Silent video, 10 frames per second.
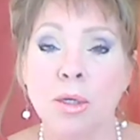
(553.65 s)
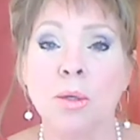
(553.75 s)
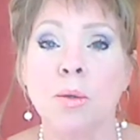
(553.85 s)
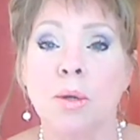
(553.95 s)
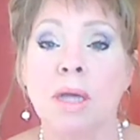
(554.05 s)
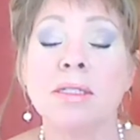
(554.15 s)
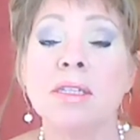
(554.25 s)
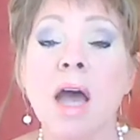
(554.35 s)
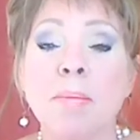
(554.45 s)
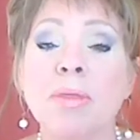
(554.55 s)

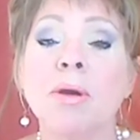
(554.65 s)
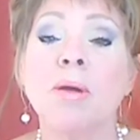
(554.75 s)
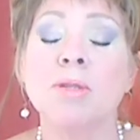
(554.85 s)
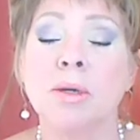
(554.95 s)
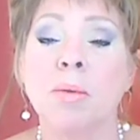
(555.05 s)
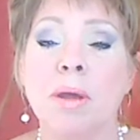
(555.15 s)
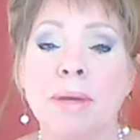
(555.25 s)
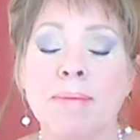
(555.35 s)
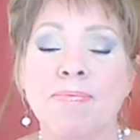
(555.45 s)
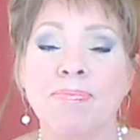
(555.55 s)
thrown to
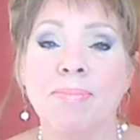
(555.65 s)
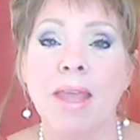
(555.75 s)
women.